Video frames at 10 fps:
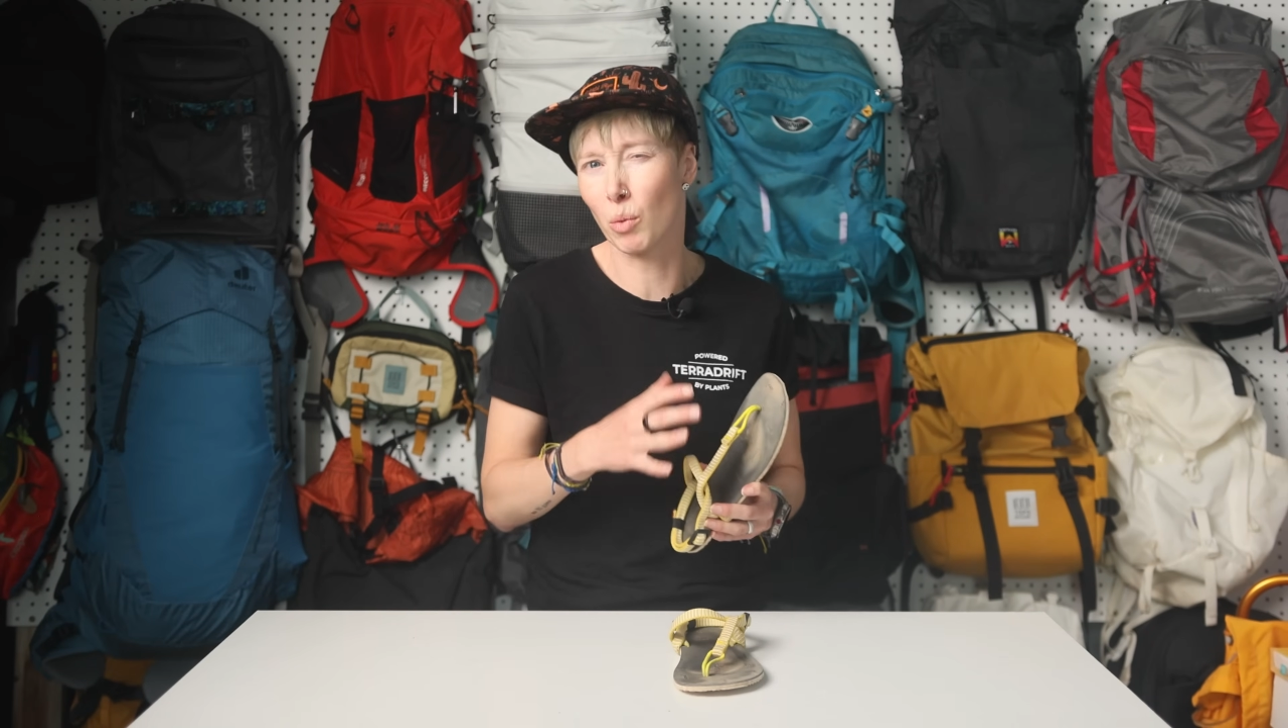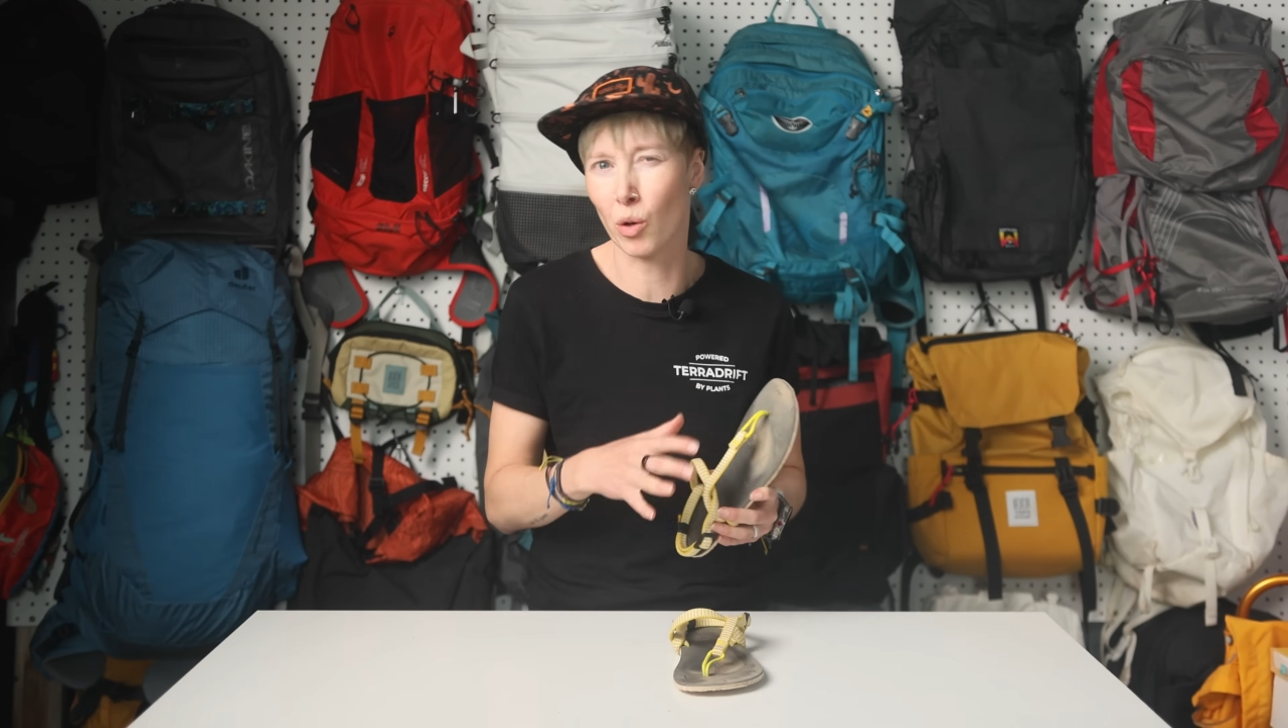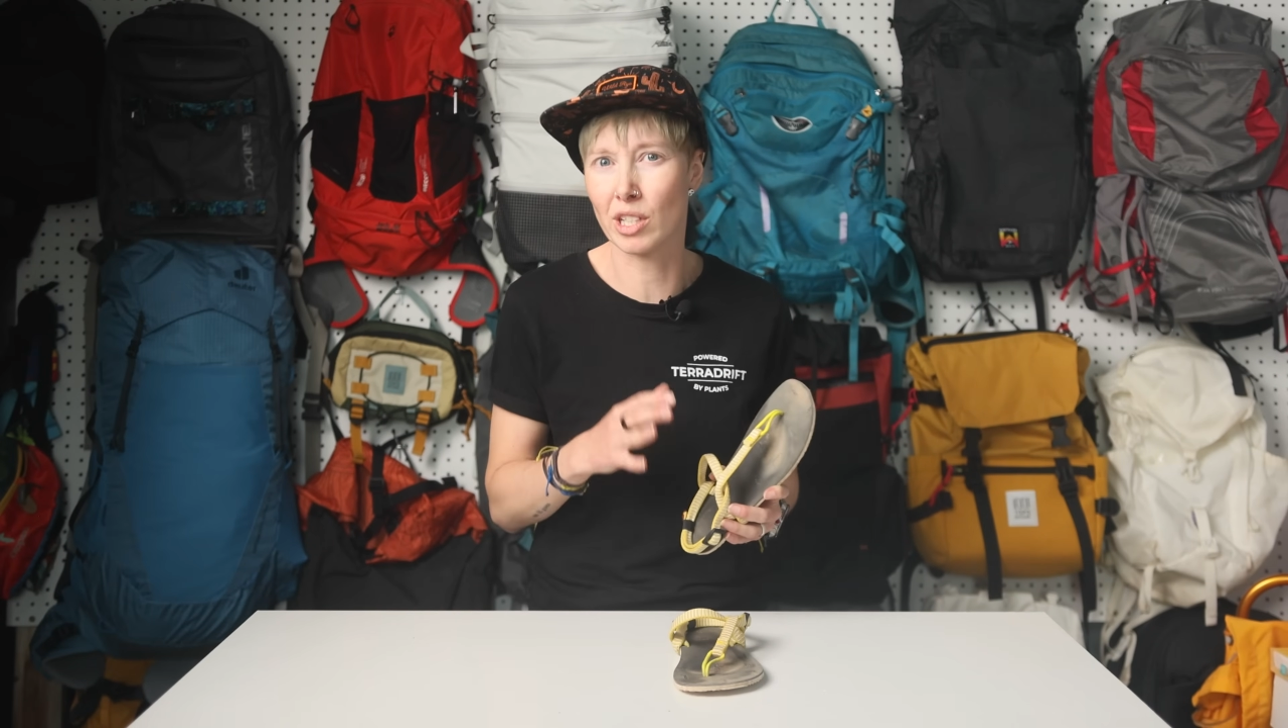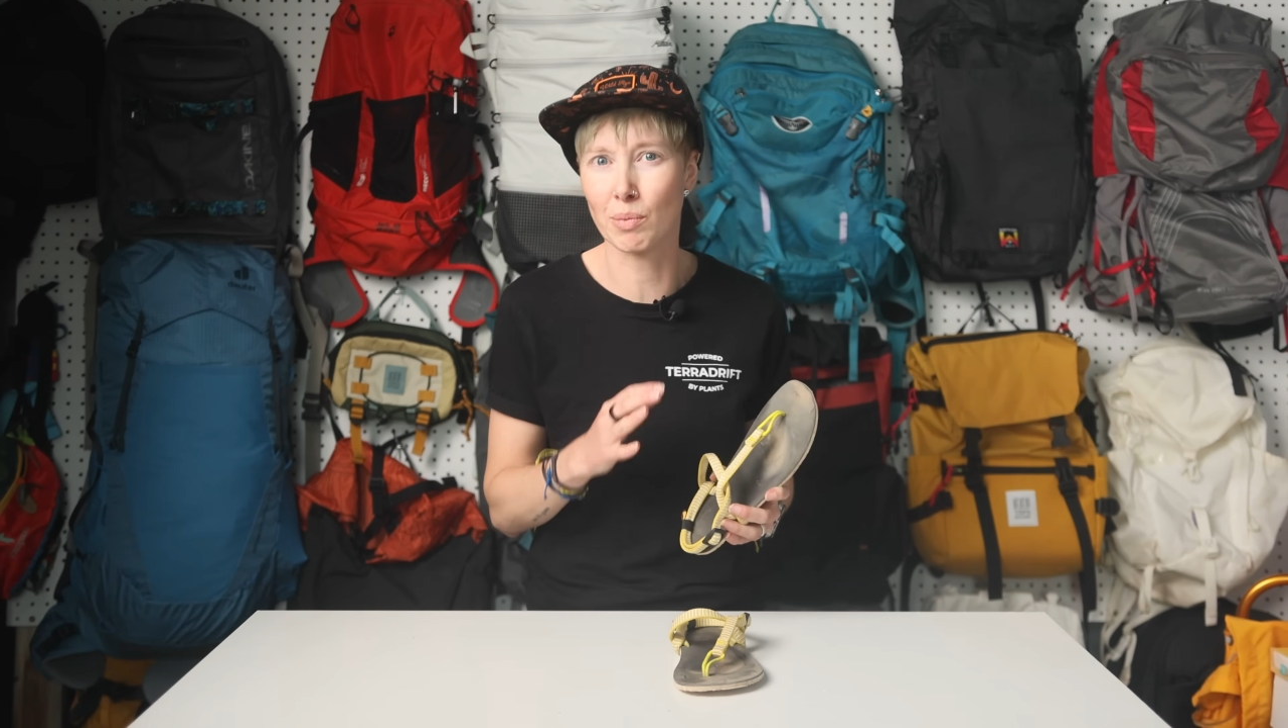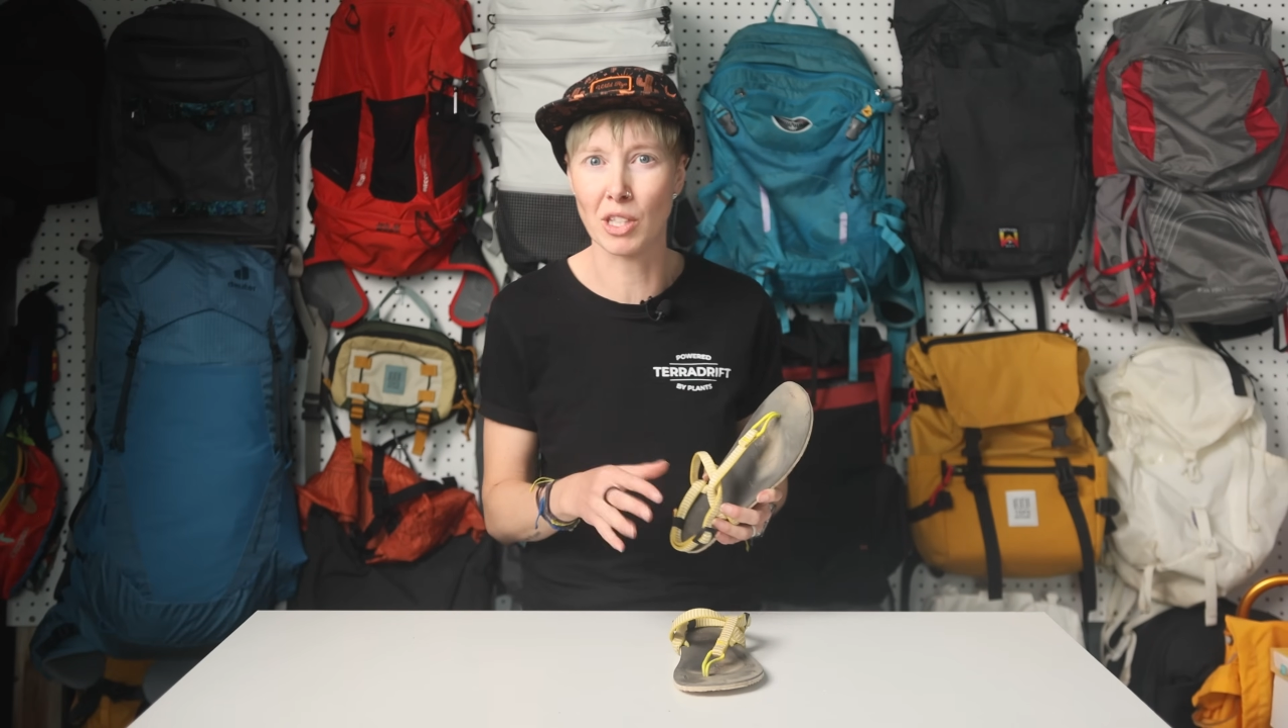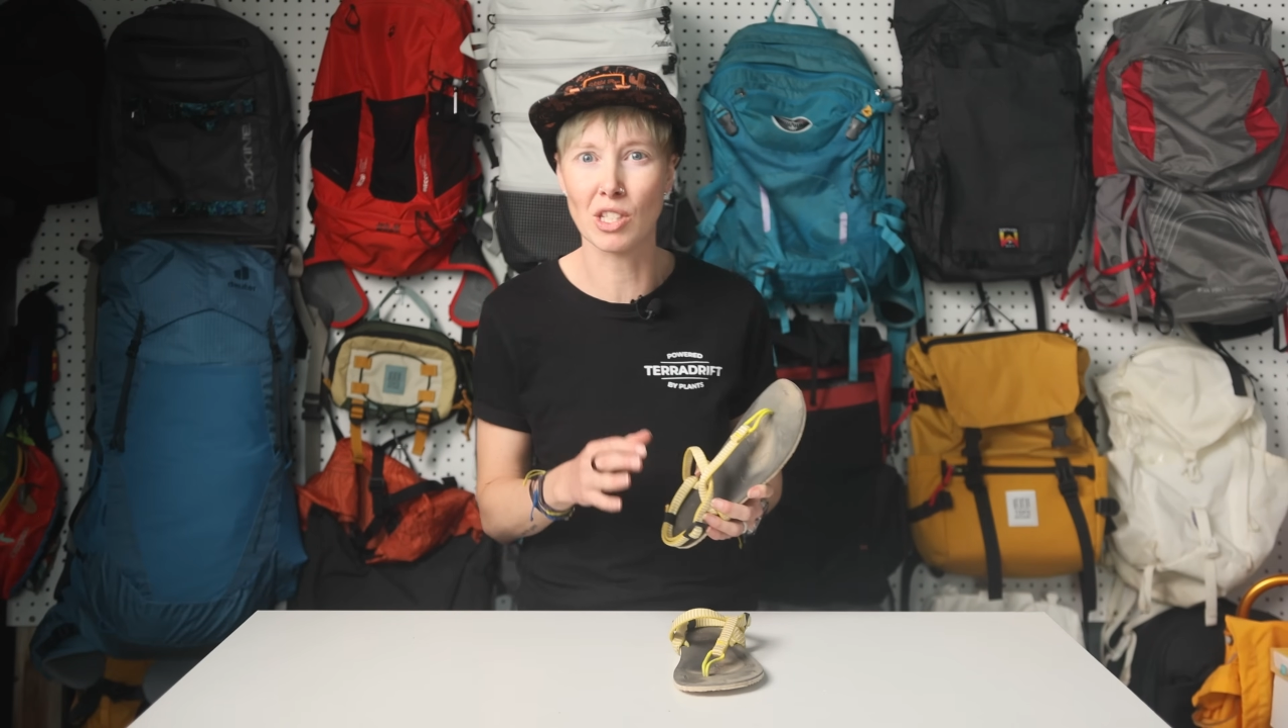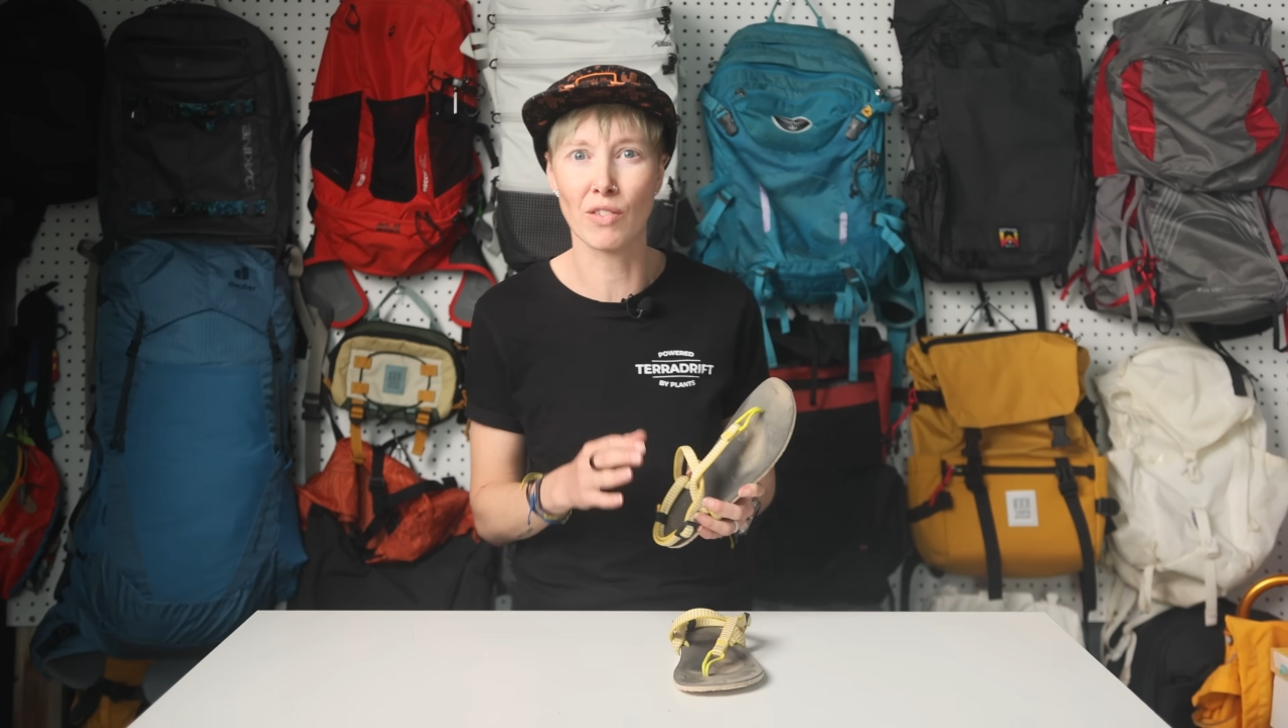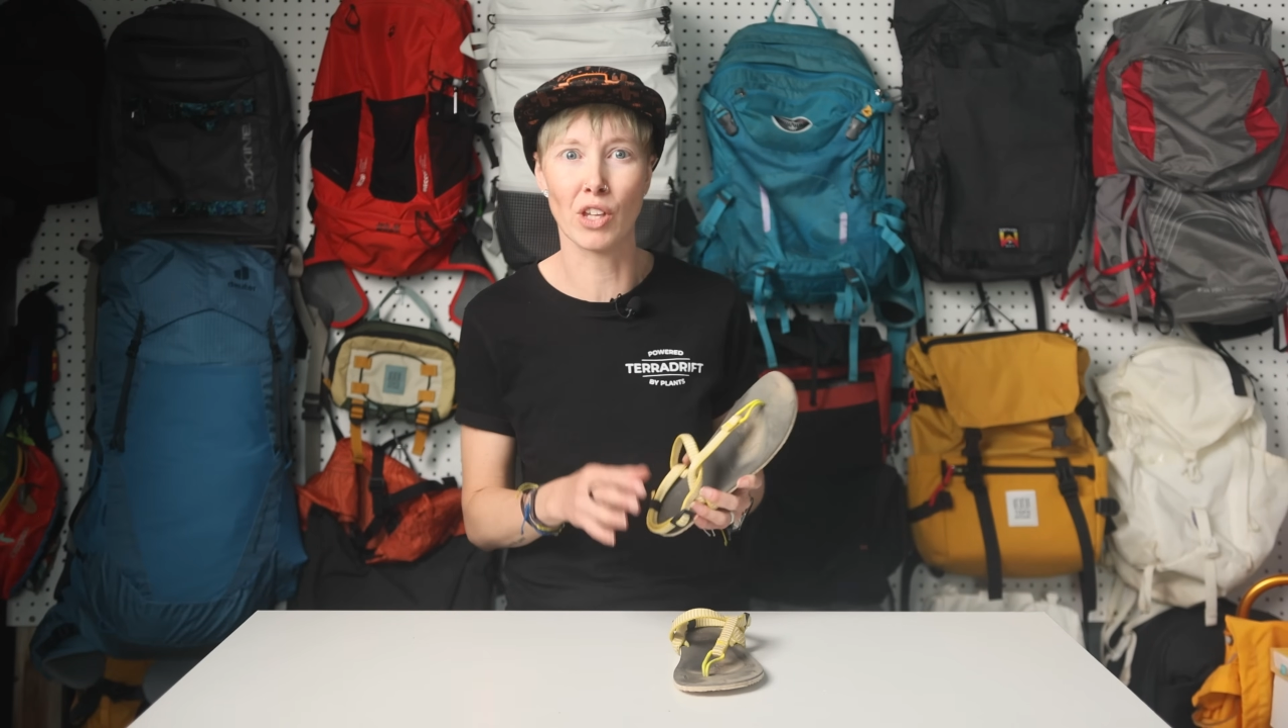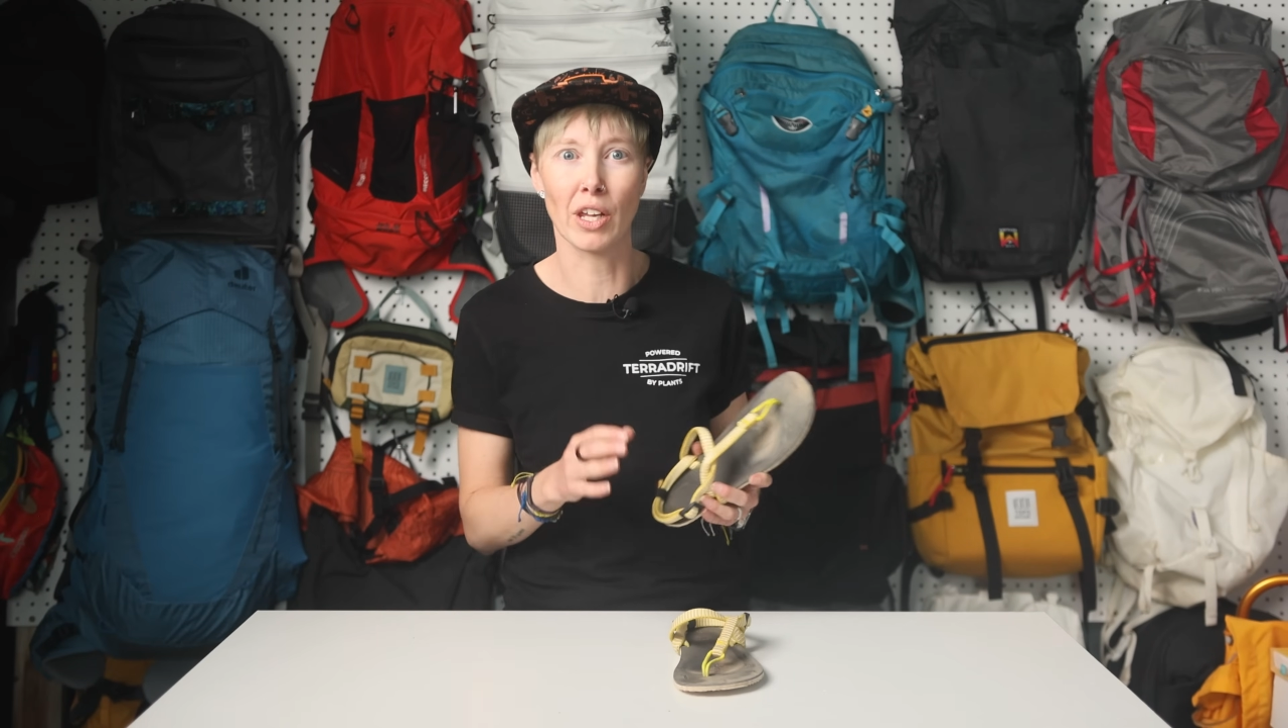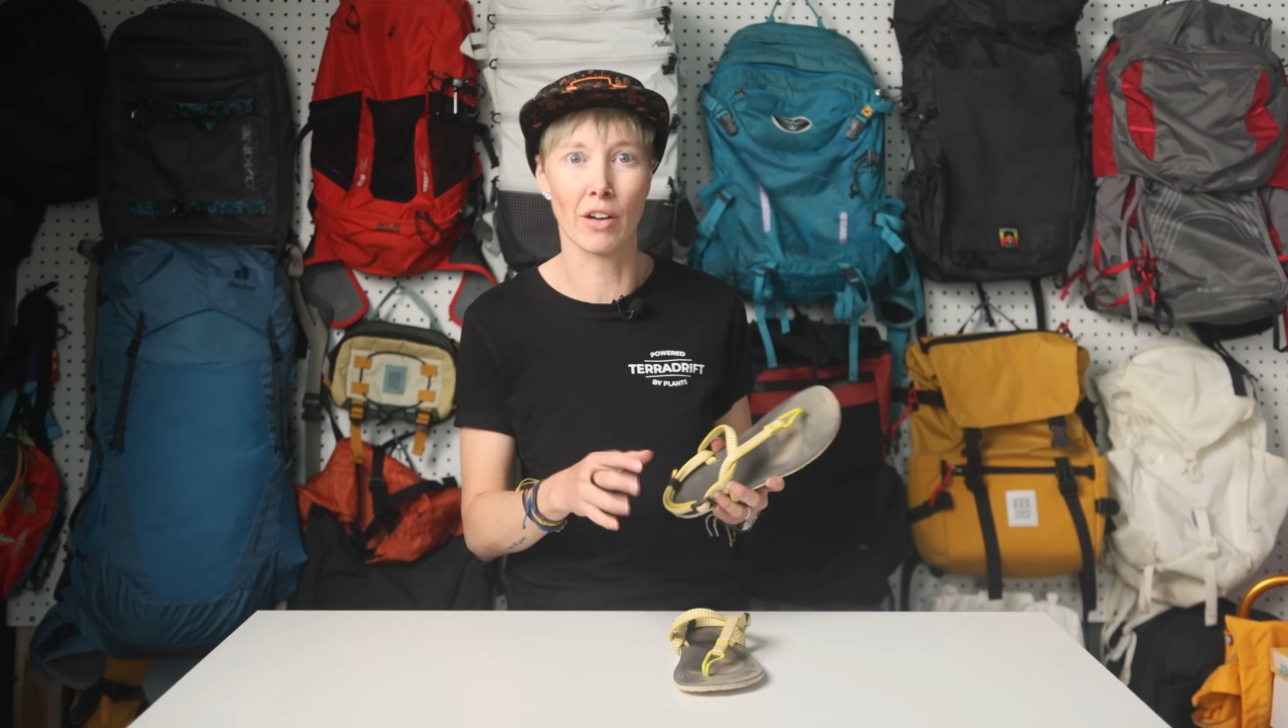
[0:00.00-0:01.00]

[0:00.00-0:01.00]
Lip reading: more expensive than